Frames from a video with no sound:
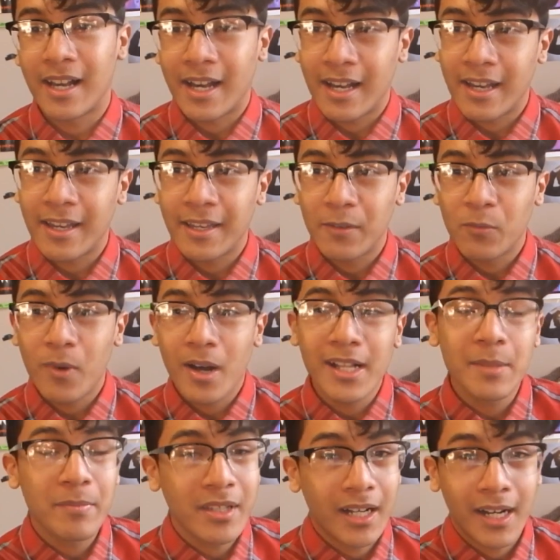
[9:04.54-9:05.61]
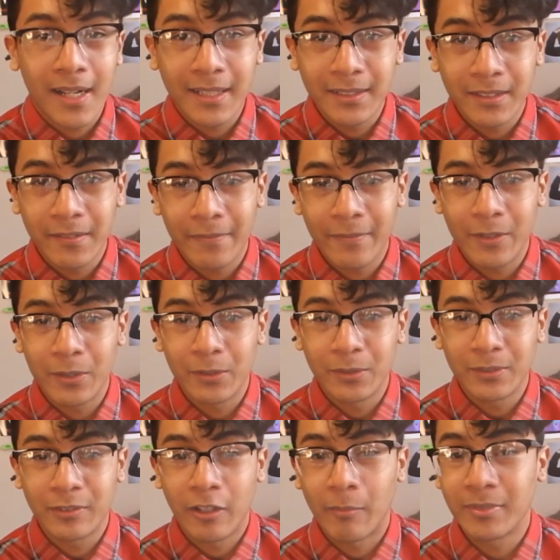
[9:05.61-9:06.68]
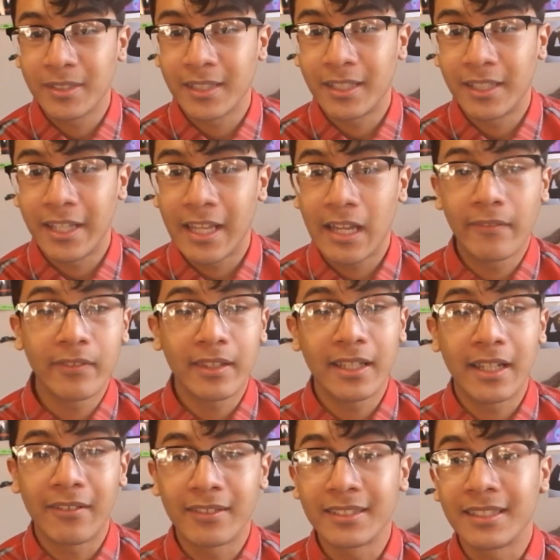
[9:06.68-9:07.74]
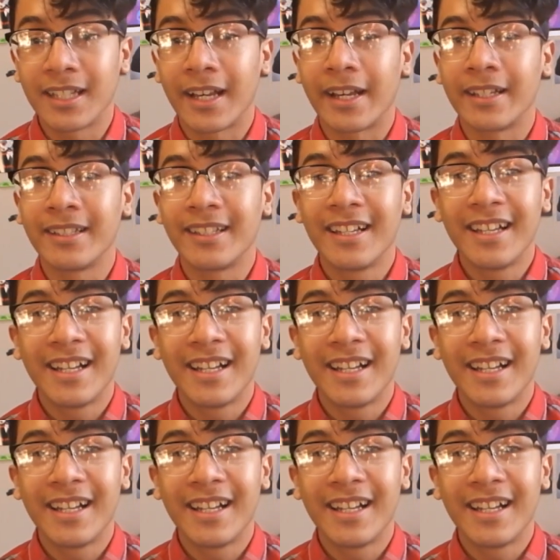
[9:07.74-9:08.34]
I want to be honest with you, so I'm just going to lay everything out on the line.